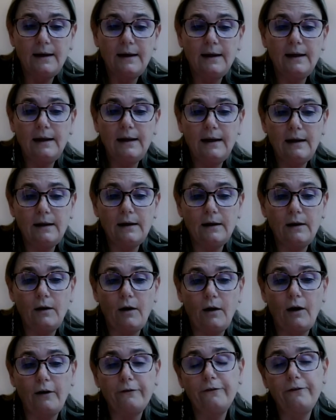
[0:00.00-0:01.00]

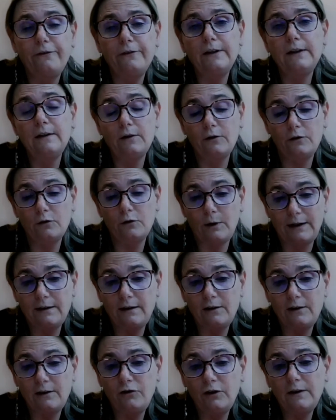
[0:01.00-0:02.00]
in the
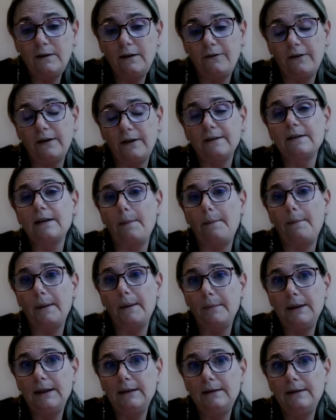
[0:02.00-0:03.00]
strategic defense
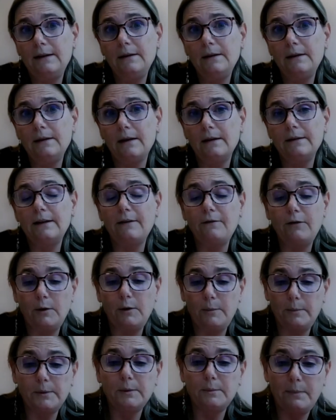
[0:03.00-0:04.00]
capability
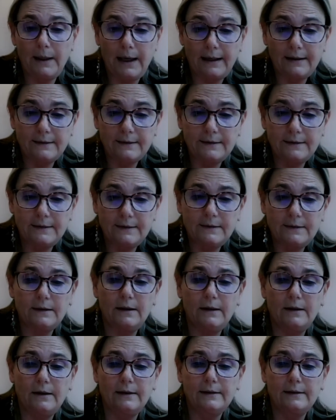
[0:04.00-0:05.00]
development plans
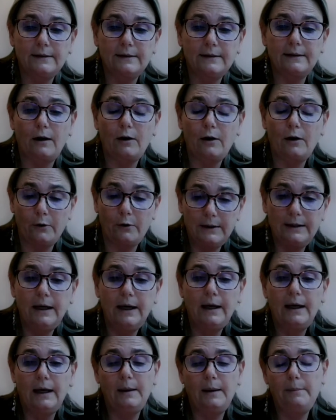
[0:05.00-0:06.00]
that are currently
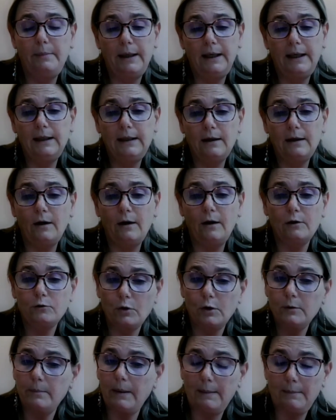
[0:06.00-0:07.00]
being
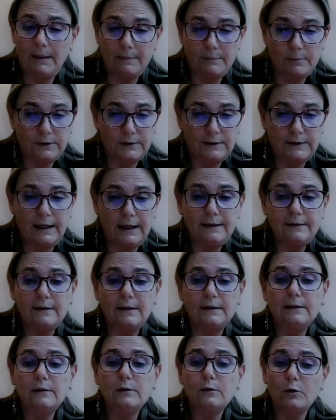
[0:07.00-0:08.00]
drawn by member states.
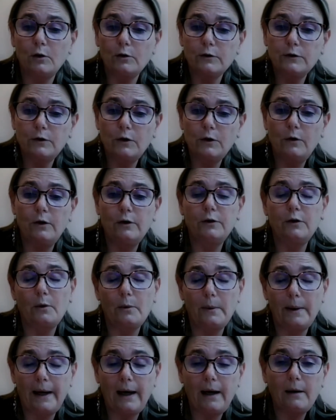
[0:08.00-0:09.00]
And it's also an
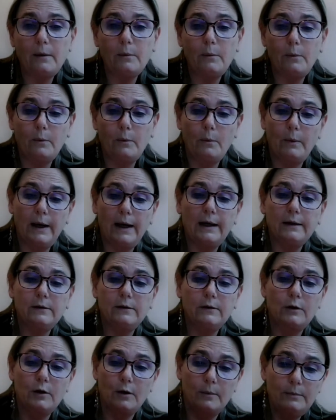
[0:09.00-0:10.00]
area where
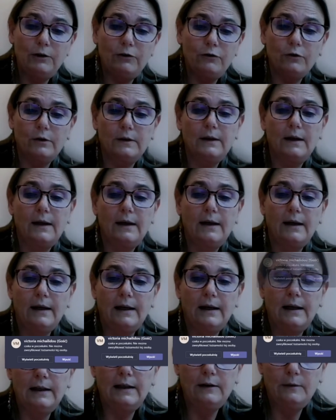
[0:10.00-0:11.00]
the Commission
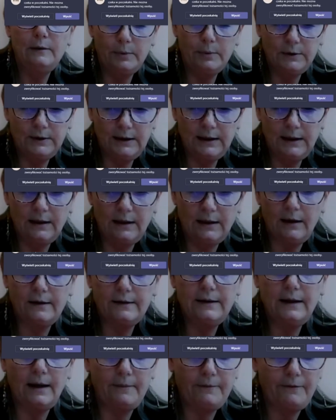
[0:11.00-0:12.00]
is putting
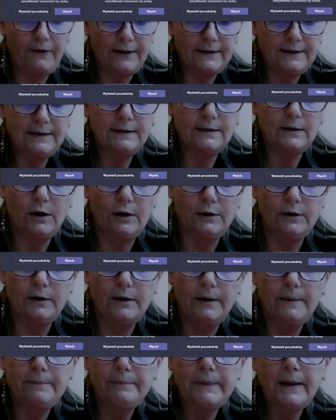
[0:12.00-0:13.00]
the emphasis
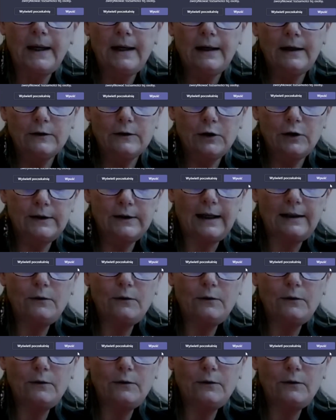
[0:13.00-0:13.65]
on. So that's